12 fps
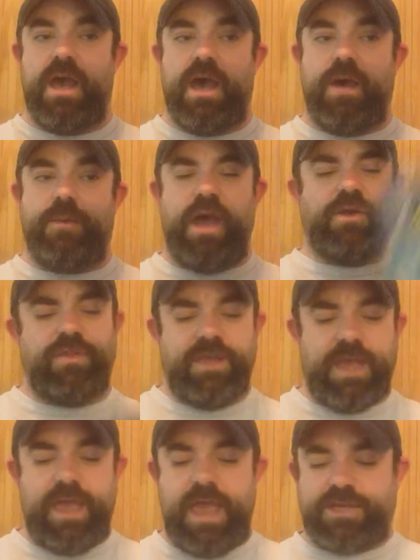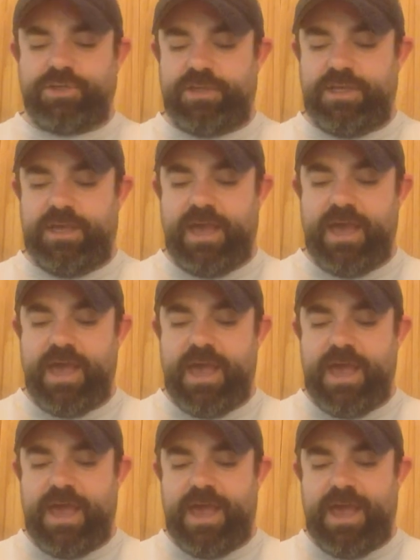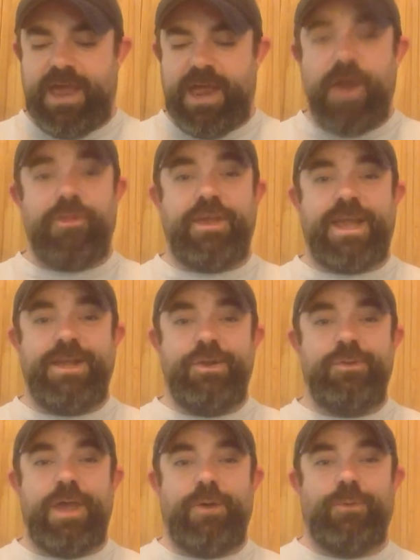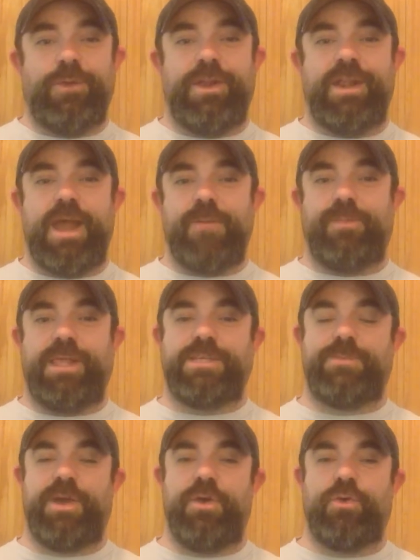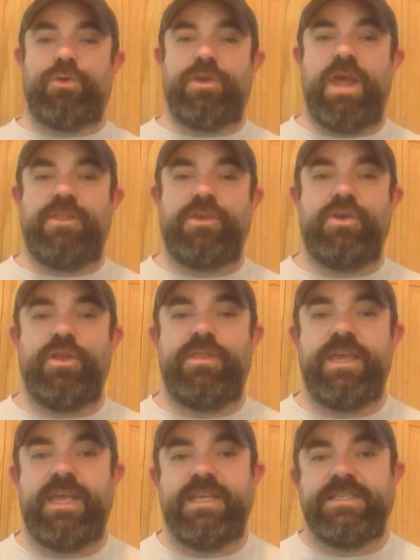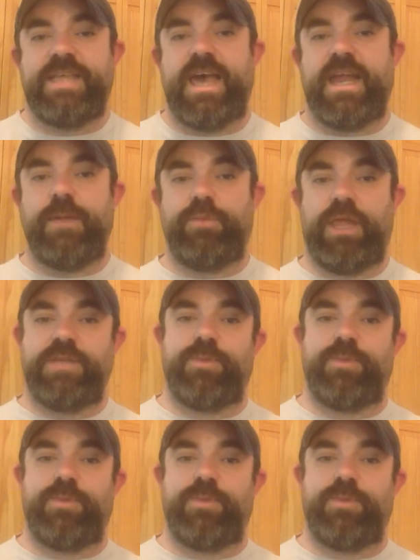I don't think I knew that when I placed my order. Now, the good thing is that I placed